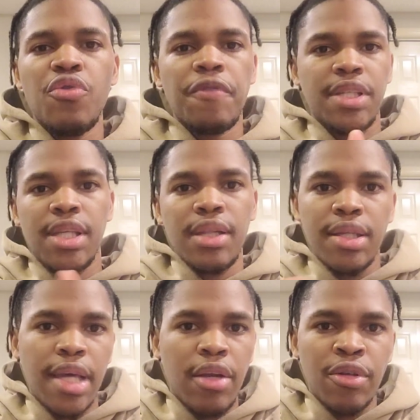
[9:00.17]

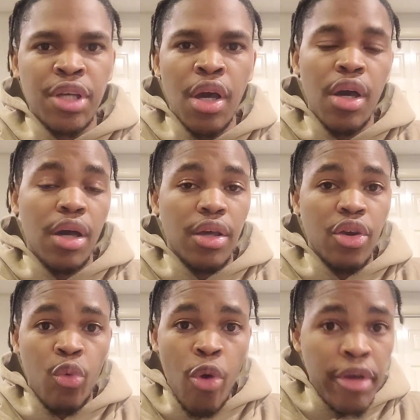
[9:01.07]
facilitators
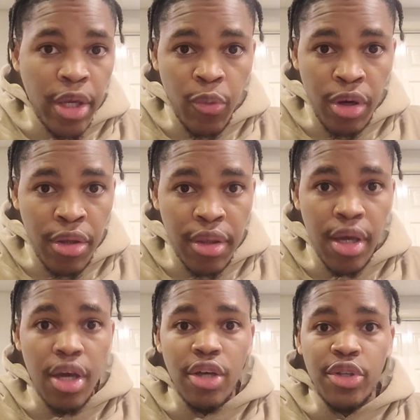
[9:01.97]
you're working with,
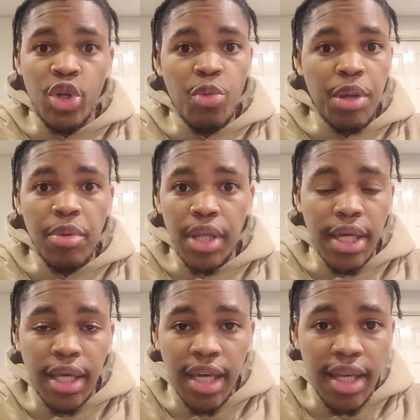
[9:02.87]
2 people that
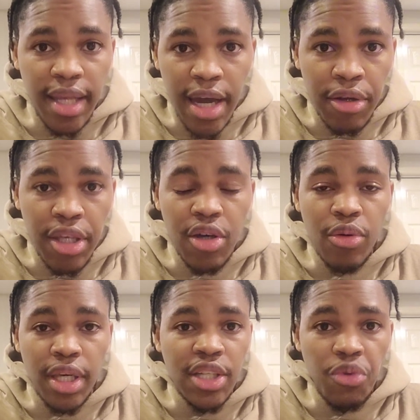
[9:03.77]
can get downhill,
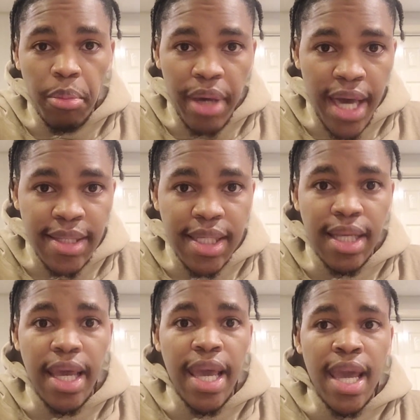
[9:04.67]
get you a
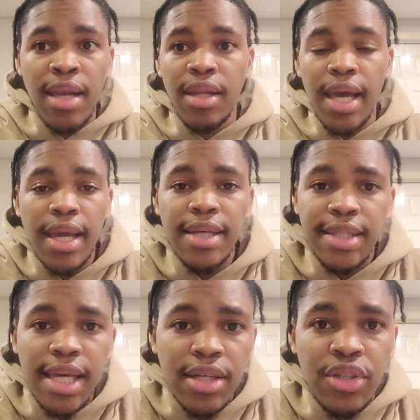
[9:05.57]
basket, and like I
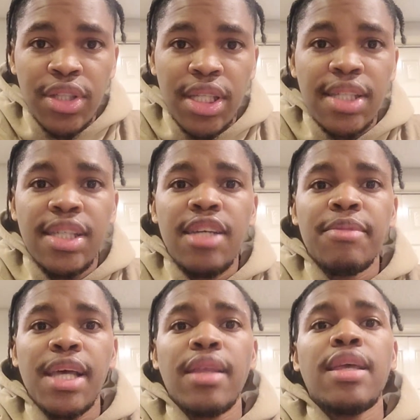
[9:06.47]
said, just it seems
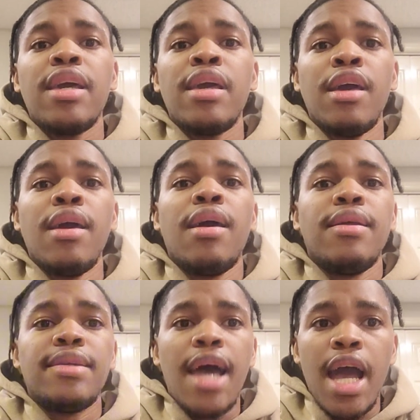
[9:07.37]
like they
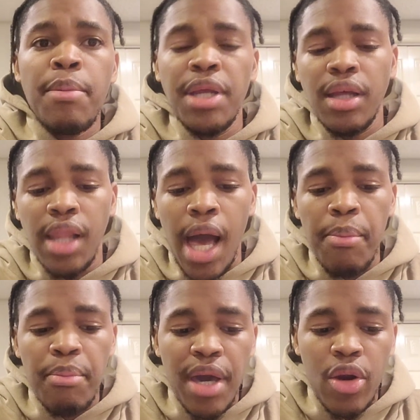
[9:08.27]
time it a
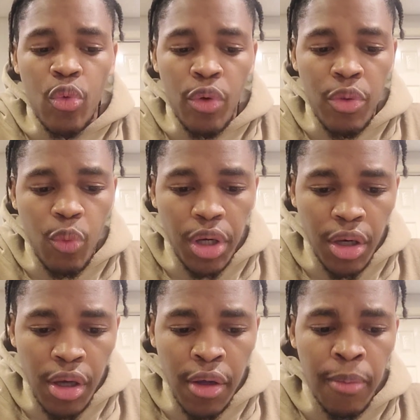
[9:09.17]
lot better with one
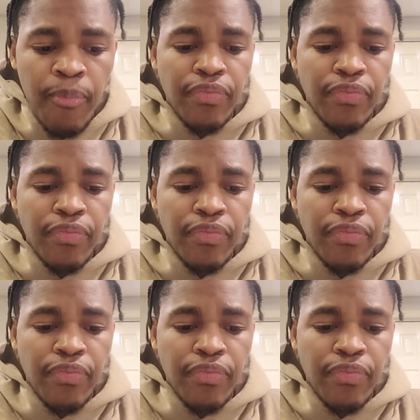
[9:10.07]
another.